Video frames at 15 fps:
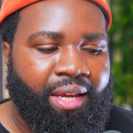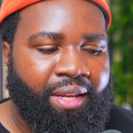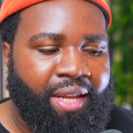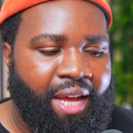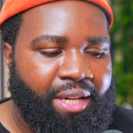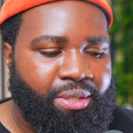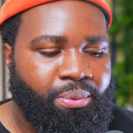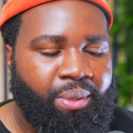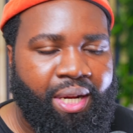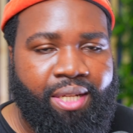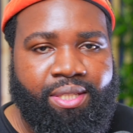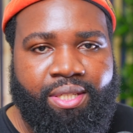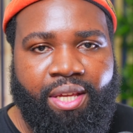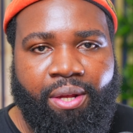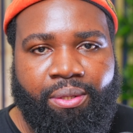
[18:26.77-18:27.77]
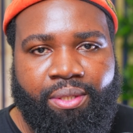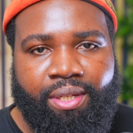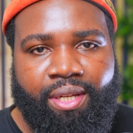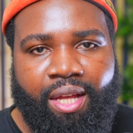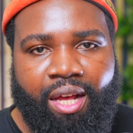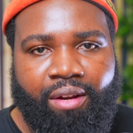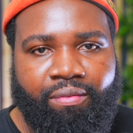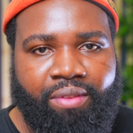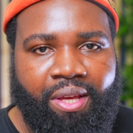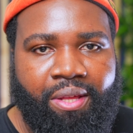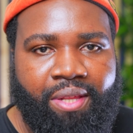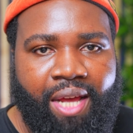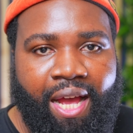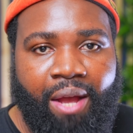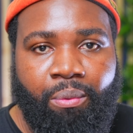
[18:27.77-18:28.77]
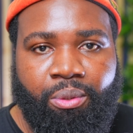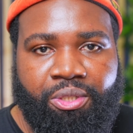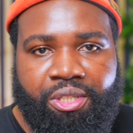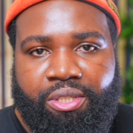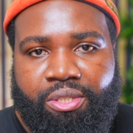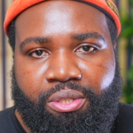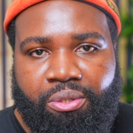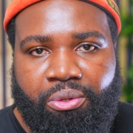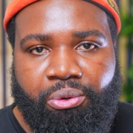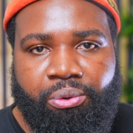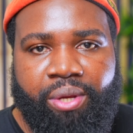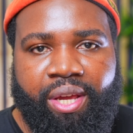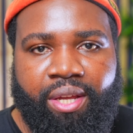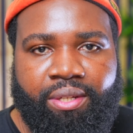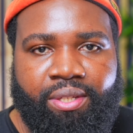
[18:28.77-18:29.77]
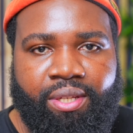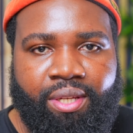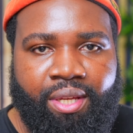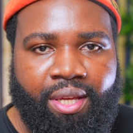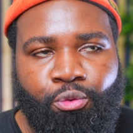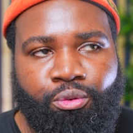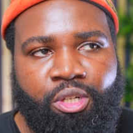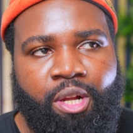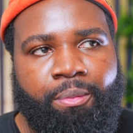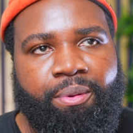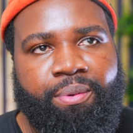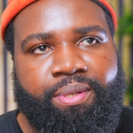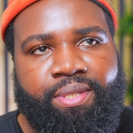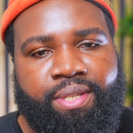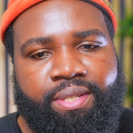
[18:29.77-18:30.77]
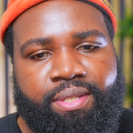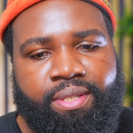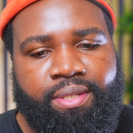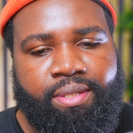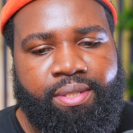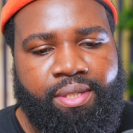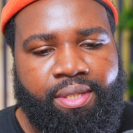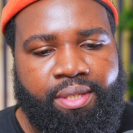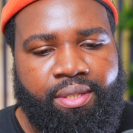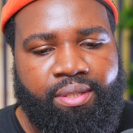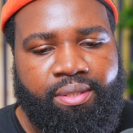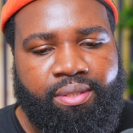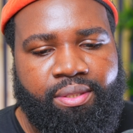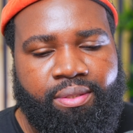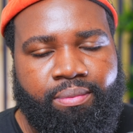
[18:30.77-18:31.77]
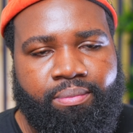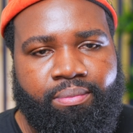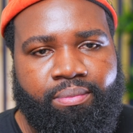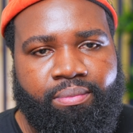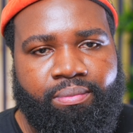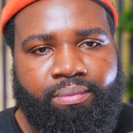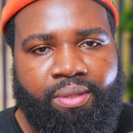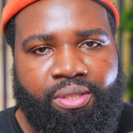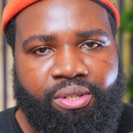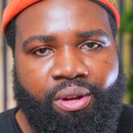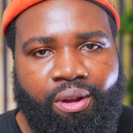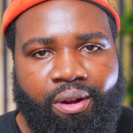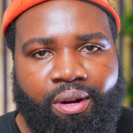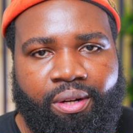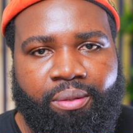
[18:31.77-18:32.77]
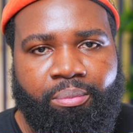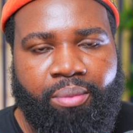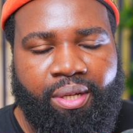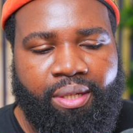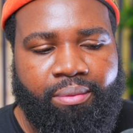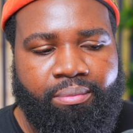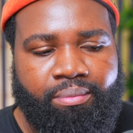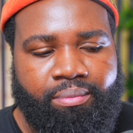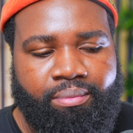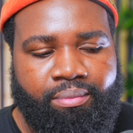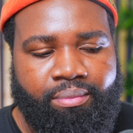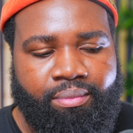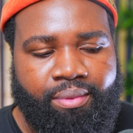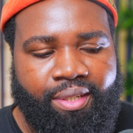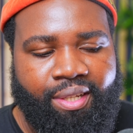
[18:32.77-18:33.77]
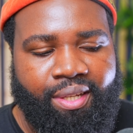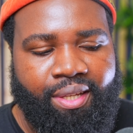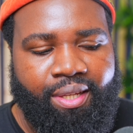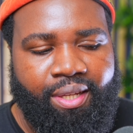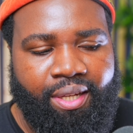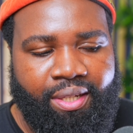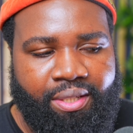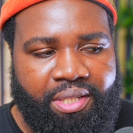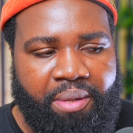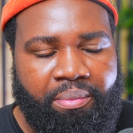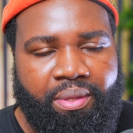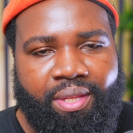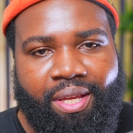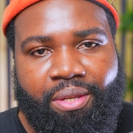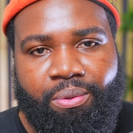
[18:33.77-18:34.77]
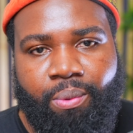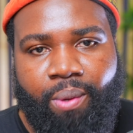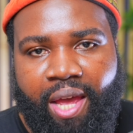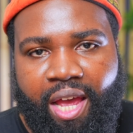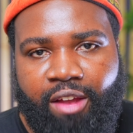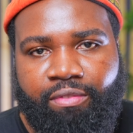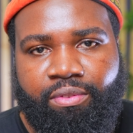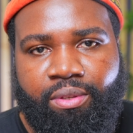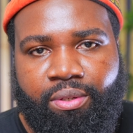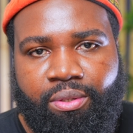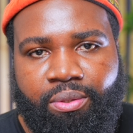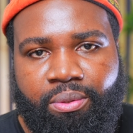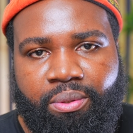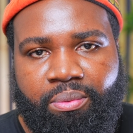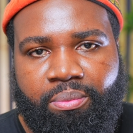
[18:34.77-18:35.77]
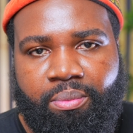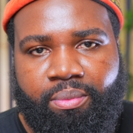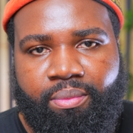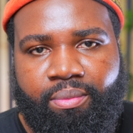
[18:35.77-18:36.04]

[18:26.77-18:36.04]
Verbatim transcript: And that's what I tell to the god of death. I will just create. Overcoming resistance is, it's hard, but it's something that you have to do.